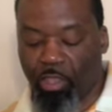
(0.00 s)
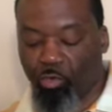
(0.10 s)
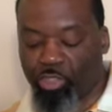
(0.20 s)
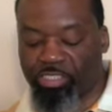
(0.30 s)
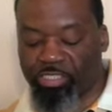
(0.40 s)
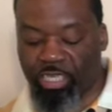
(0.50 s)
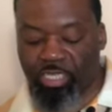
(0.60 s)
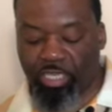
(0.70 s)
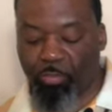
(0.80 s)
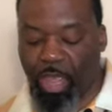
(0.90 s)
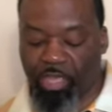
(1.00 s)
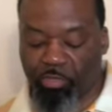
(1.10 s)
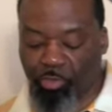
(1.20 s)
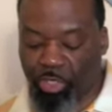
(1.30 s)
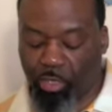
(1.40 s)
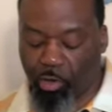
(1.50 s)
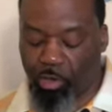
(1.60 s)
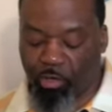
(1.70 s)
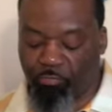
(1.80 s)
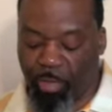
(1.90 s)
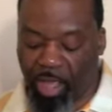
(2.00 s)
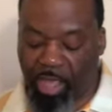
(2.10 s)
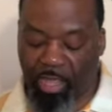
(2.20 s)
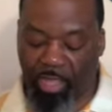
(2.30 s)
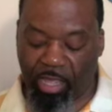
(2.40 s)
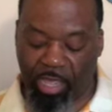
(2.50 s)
which is in thee by the putting on of my